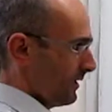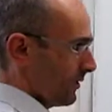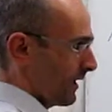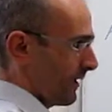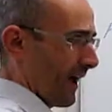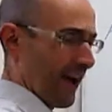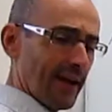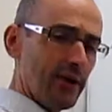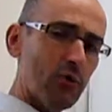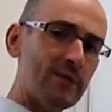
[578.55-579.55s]
Okay,
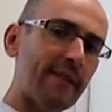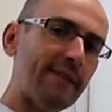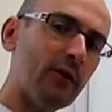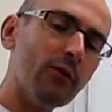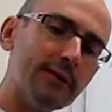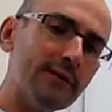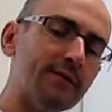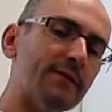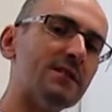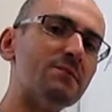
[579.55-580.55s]
again, notice that the only
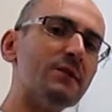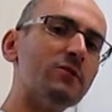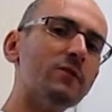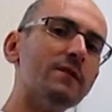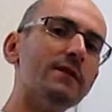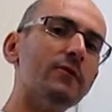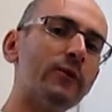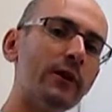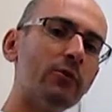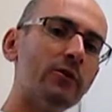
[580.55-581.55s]
difference between the
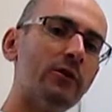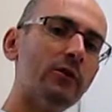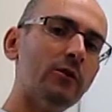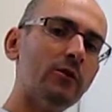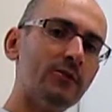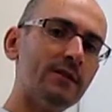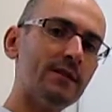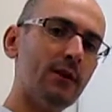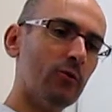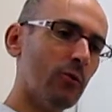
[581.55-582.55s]
regular or,
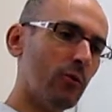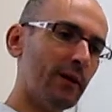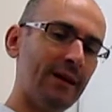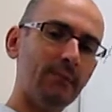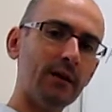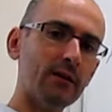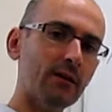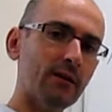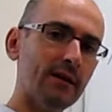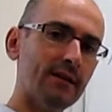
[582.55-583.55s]
or
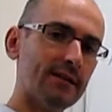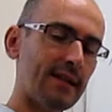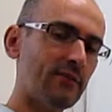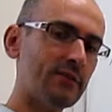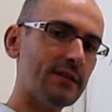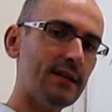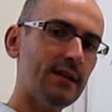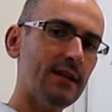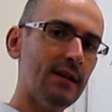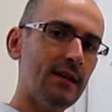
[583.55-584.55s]
chemical standard
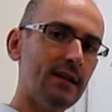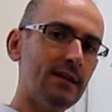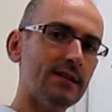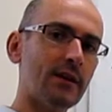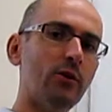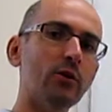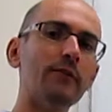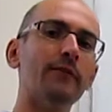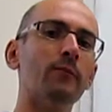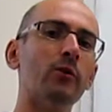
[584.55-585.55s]
state is that all
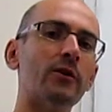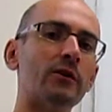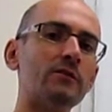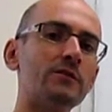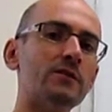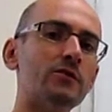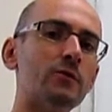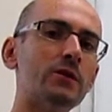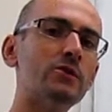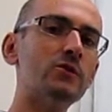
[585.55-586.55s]
of the molar
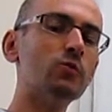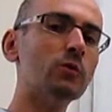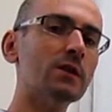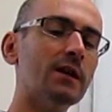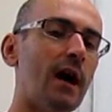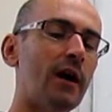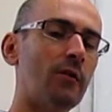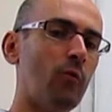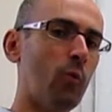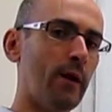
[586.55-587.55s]
concentrations will are
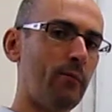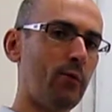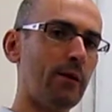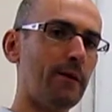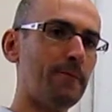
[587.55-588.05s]
one molar.